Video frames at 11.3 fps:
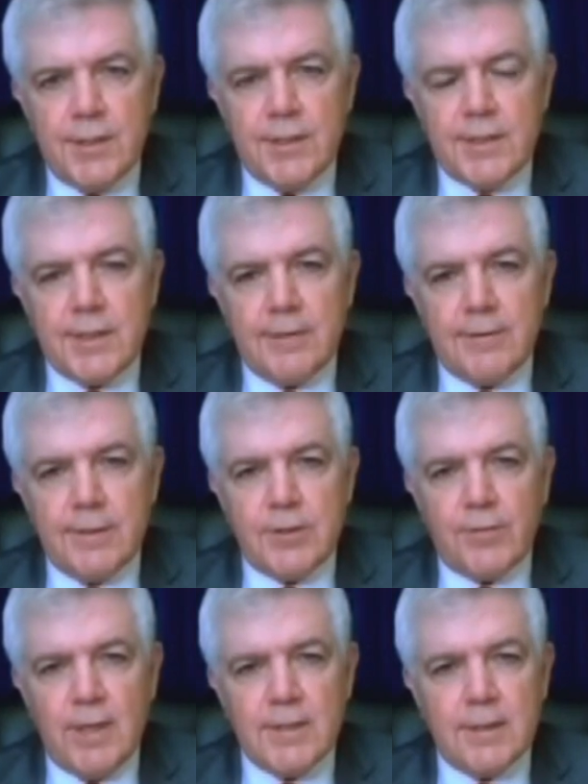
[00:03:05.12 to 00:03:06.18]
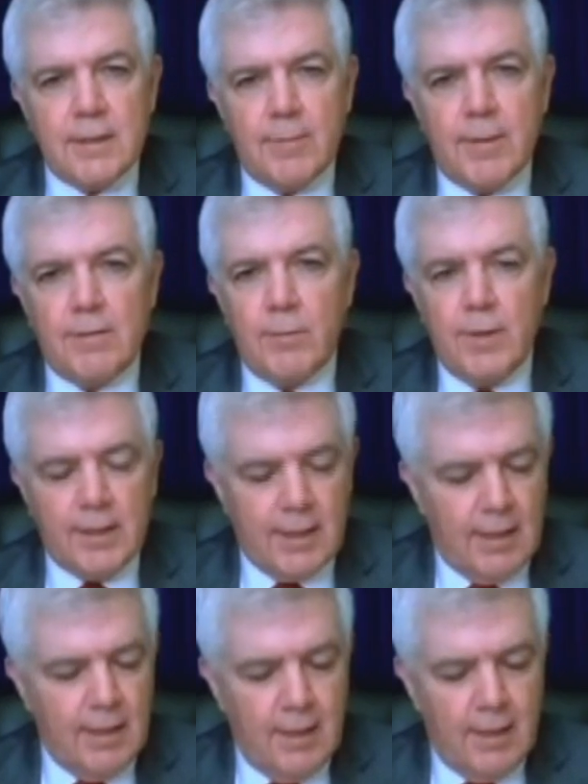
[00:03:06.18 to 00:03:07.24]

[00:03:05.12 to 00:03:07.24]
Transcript: this country is facing? I mean, really,